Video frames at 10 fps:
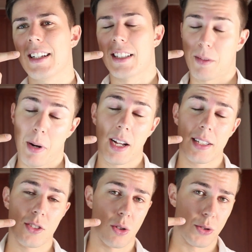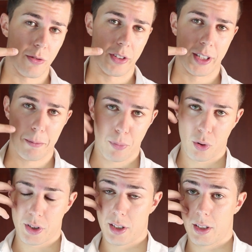Smile is also very
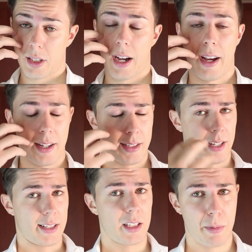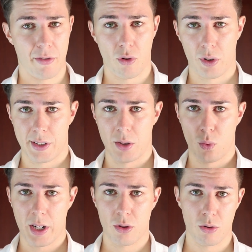important. As I said before, it's the
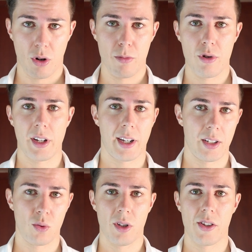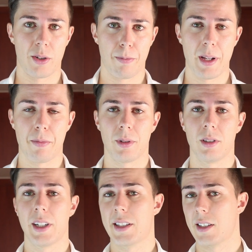way to communicate with other
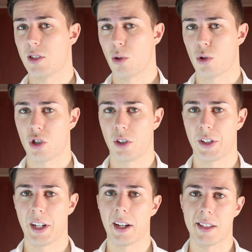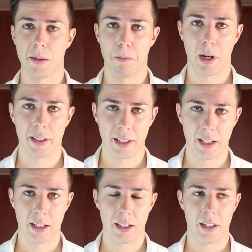people. It's a social thing. It's a
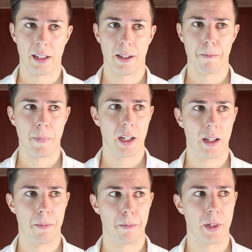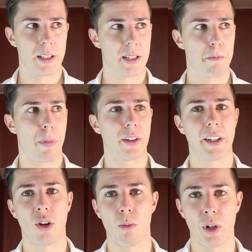body, um, um, it's a
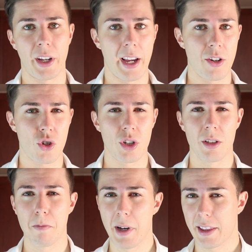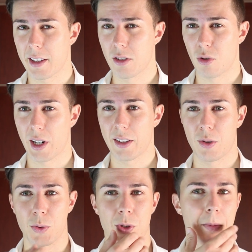body communication method,
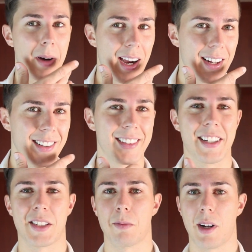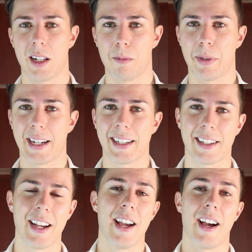right? You smile, they smile back.